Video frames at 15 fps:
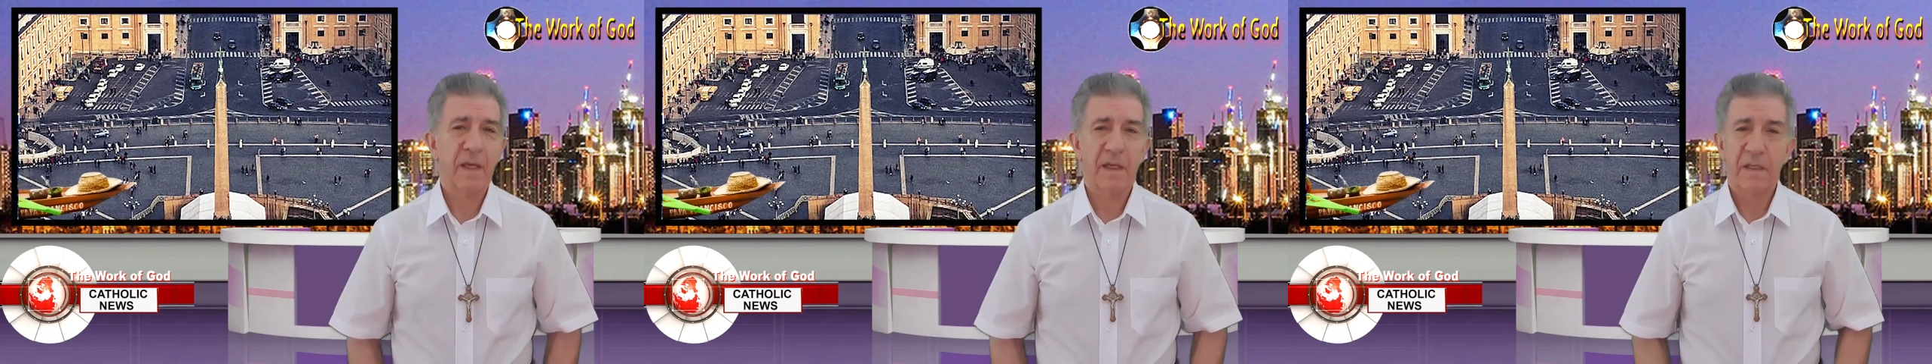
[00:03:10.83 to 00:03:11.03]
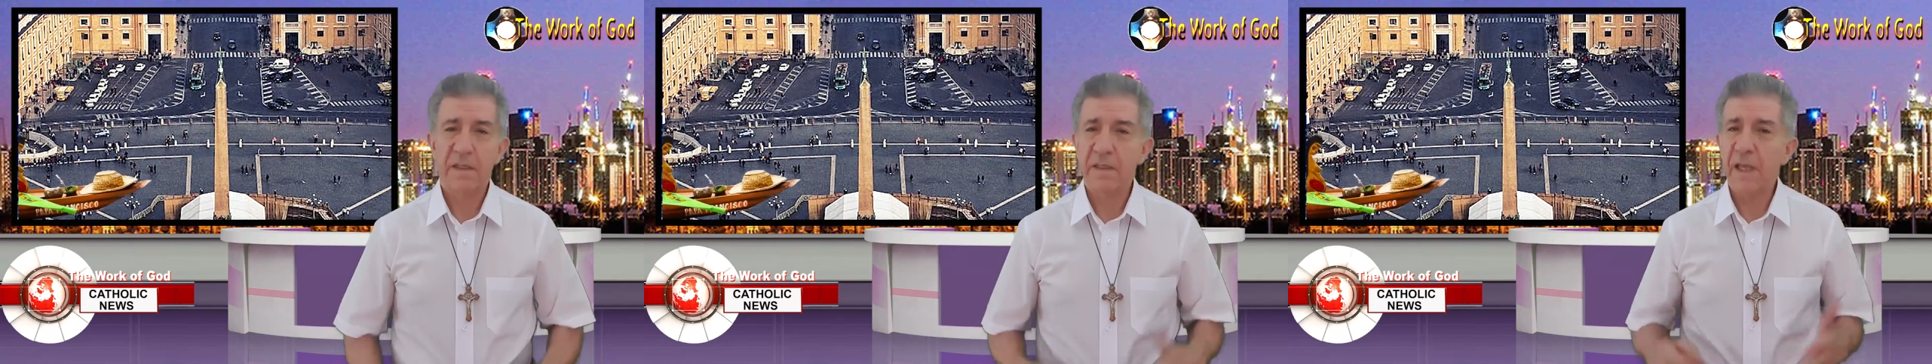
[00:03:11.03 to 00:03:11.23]

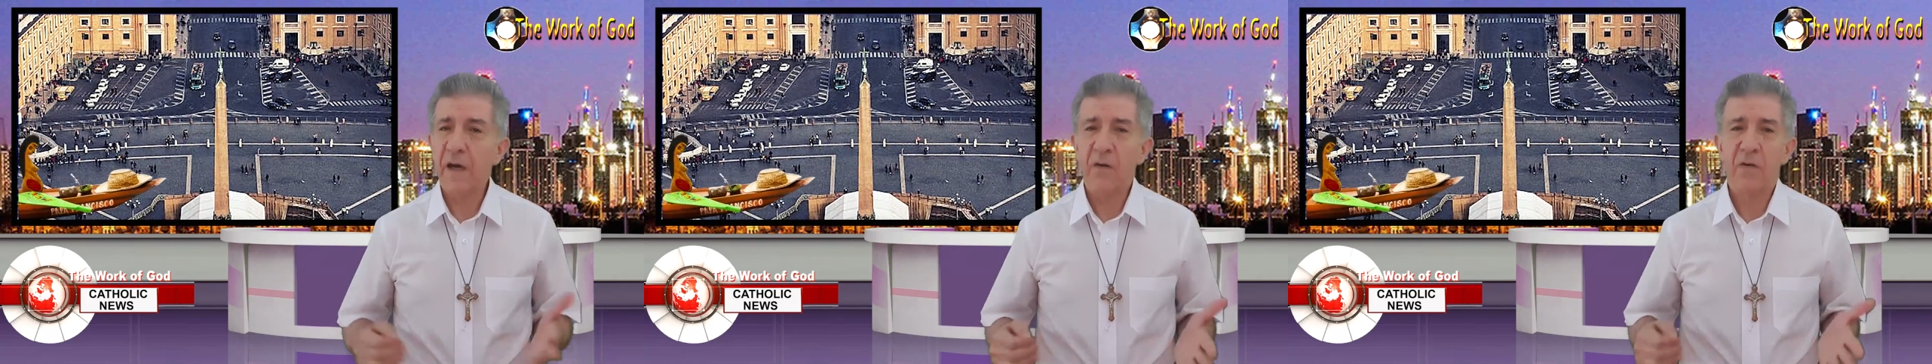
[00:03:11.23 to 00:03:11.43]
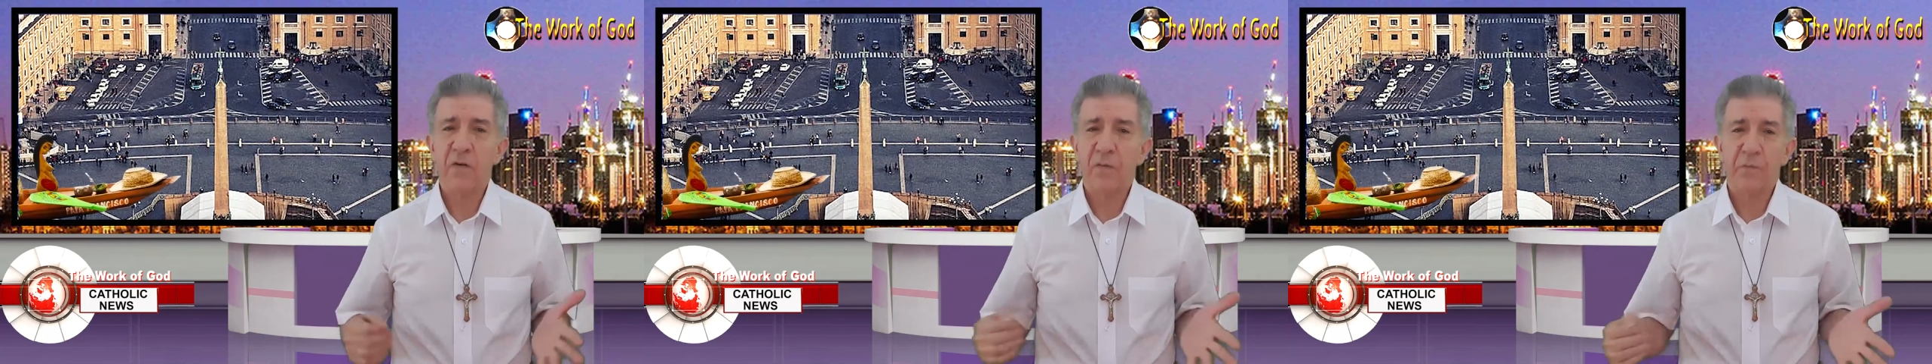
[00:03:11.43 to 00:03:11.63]
is
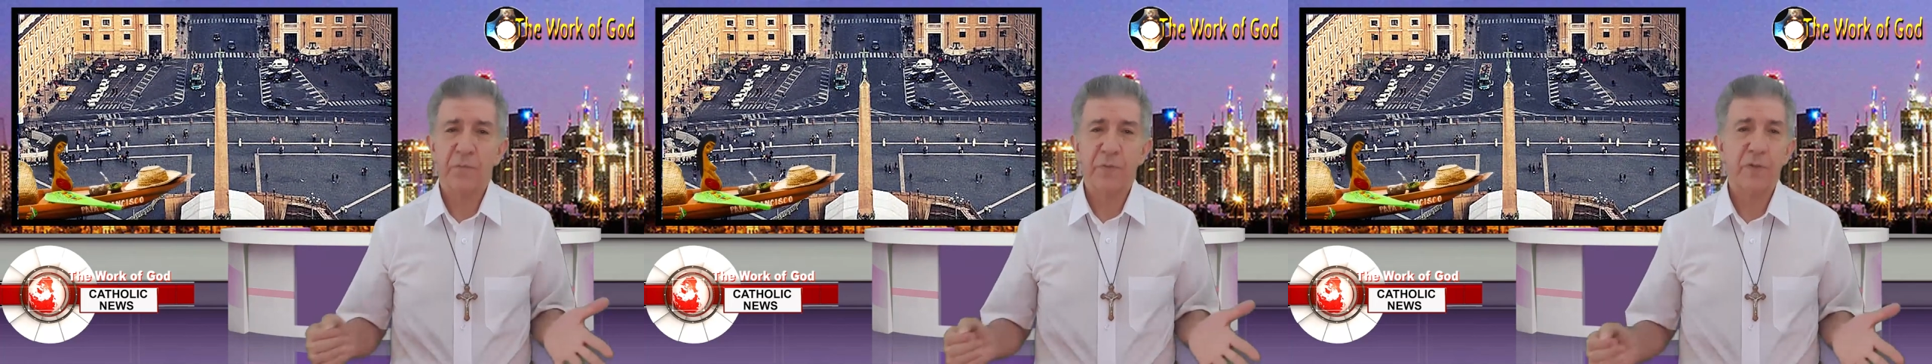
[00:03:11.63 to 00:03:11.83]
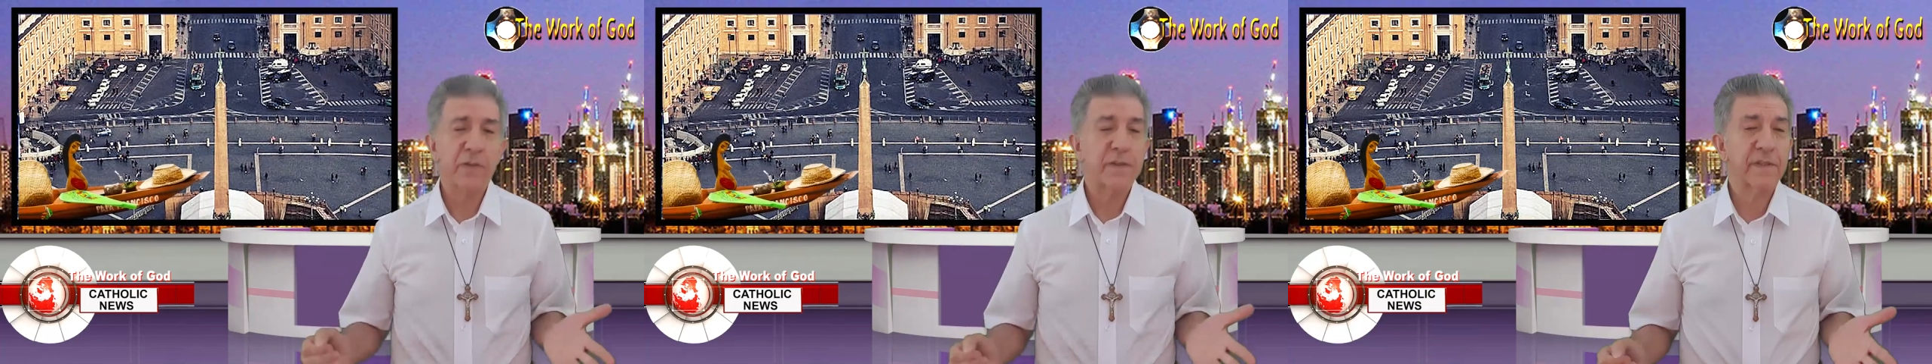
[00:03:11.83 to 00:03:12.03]
now
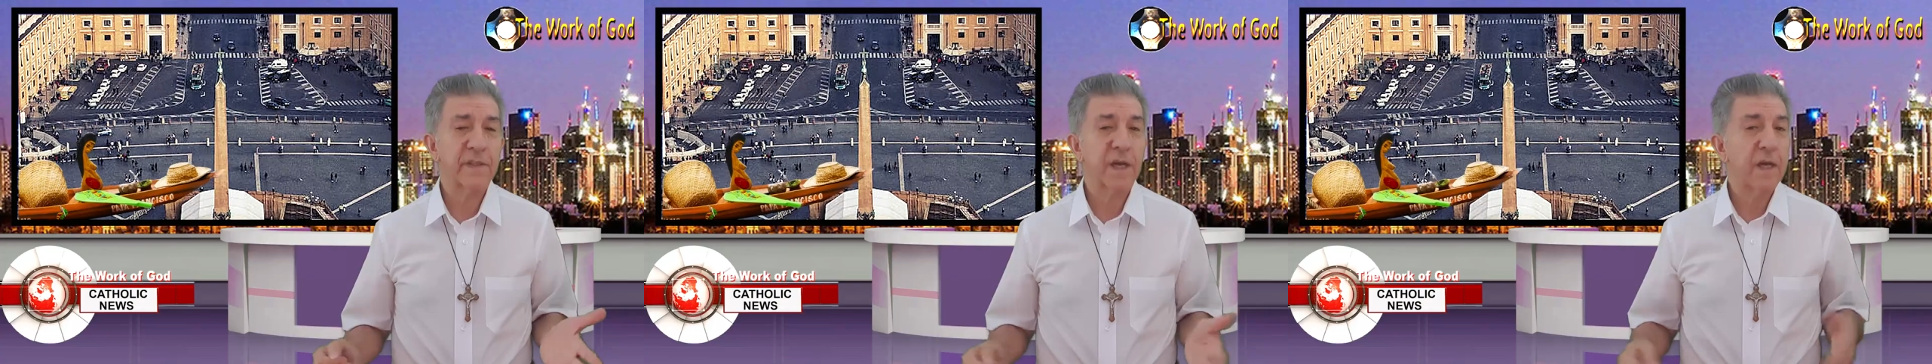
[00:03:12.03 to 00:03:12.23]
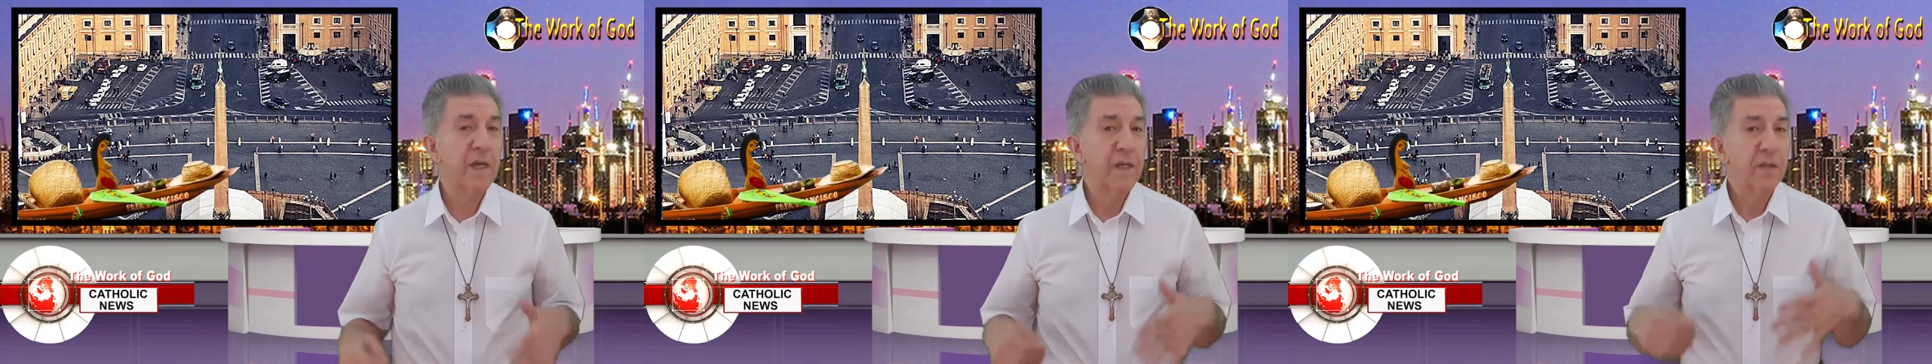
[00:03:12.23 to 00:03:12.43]
compared
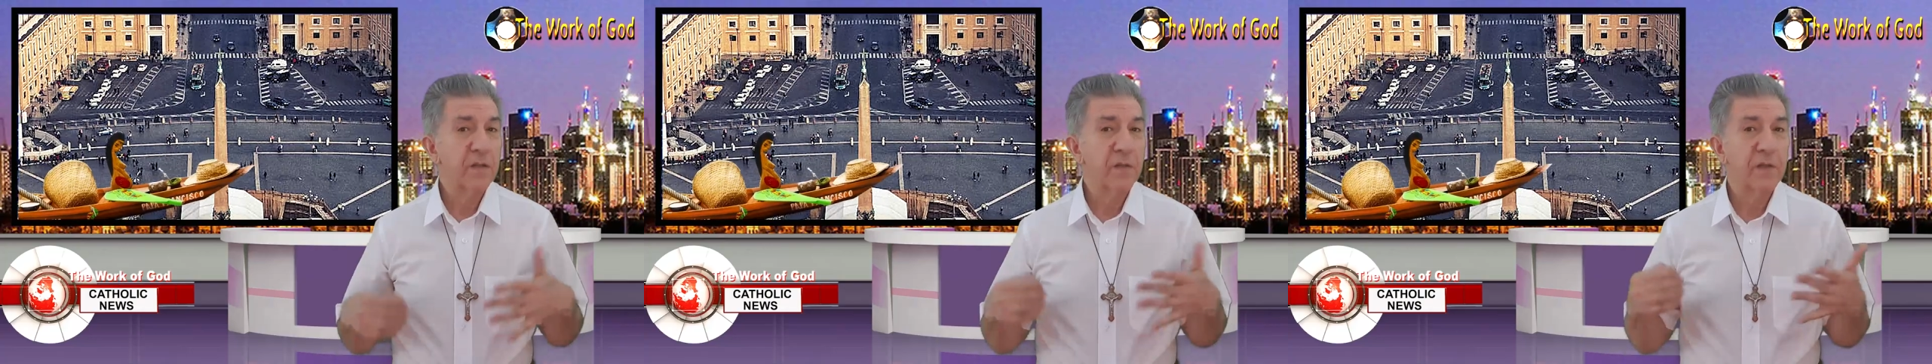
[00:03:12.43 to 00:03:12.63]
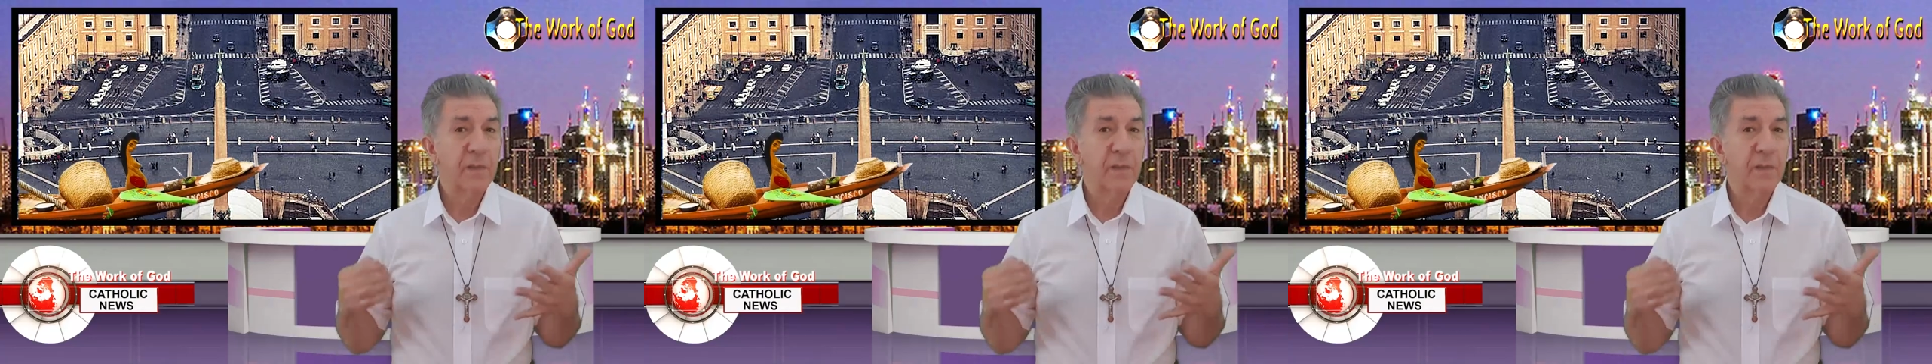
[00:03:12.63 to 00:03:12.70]
to